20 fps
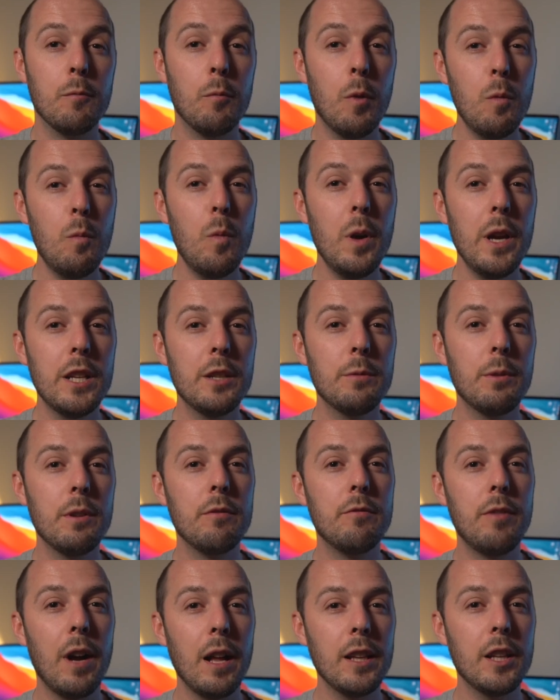one way to
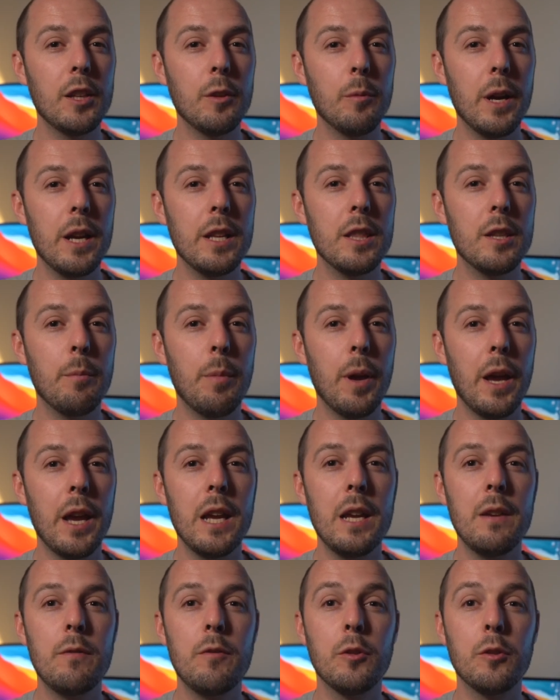evaluate the
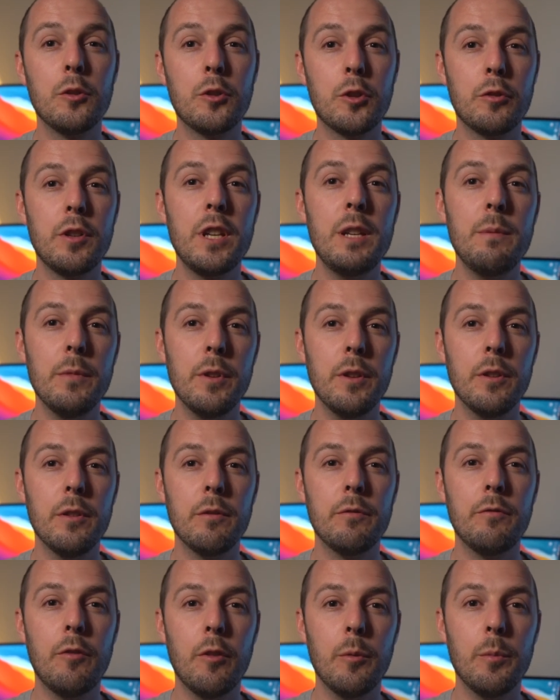behavioural treatment
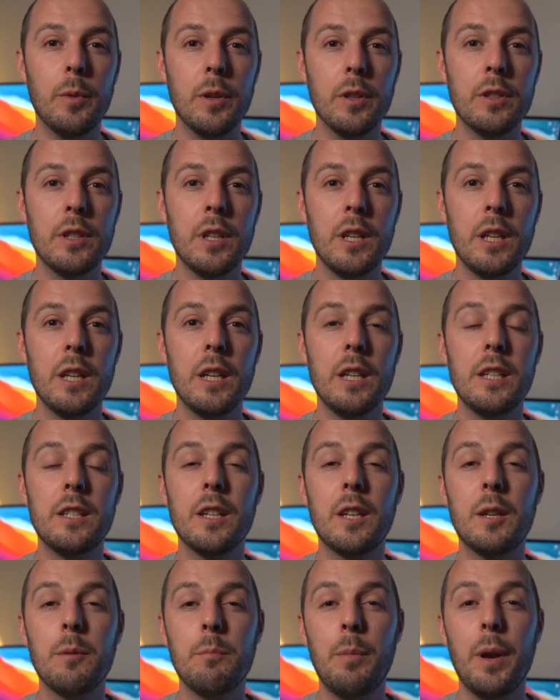of phobias is
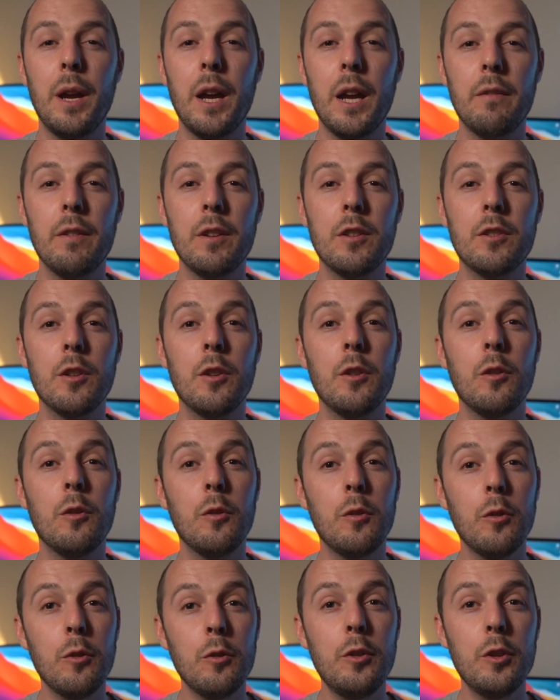to compare it to
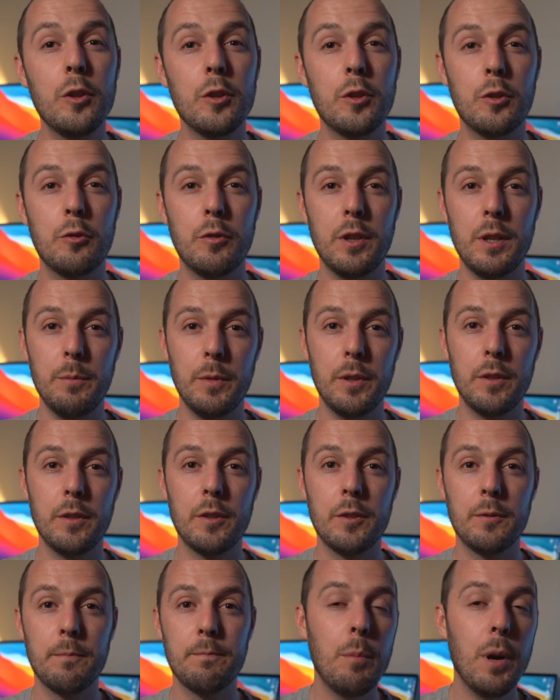other
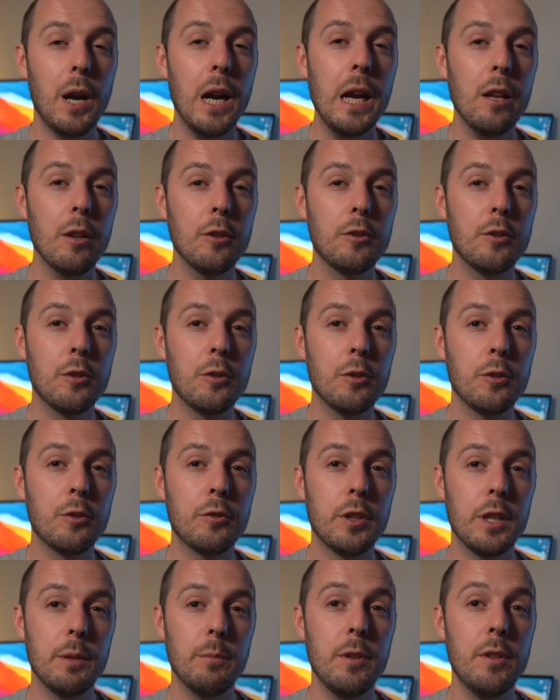treatments. Biological
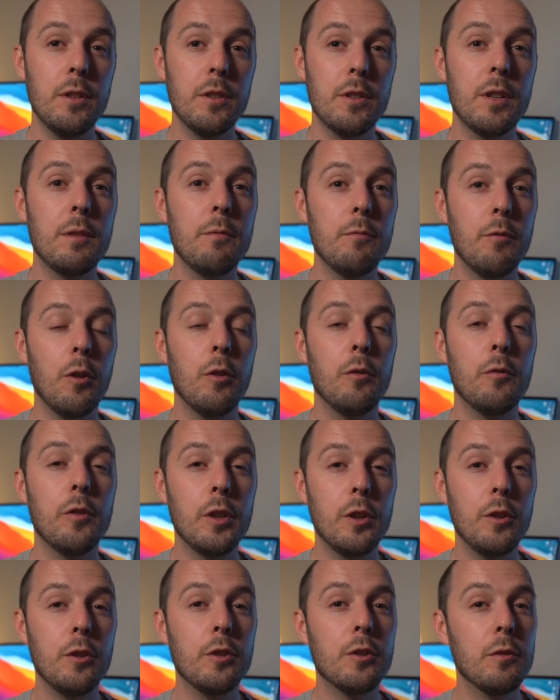treatments involve
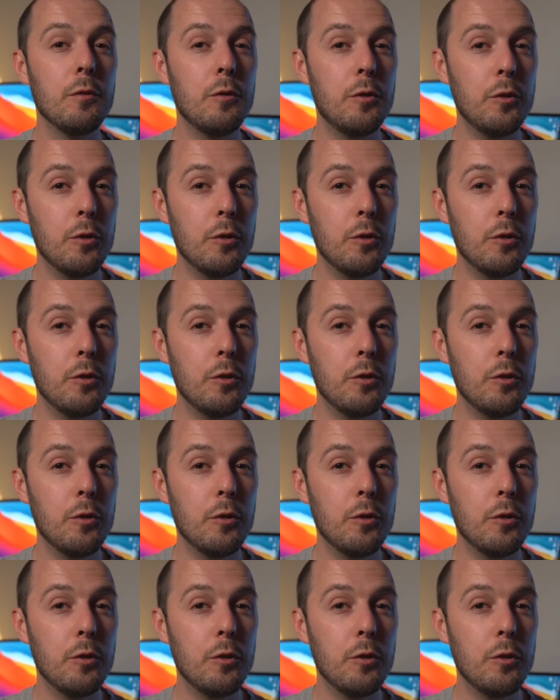the use of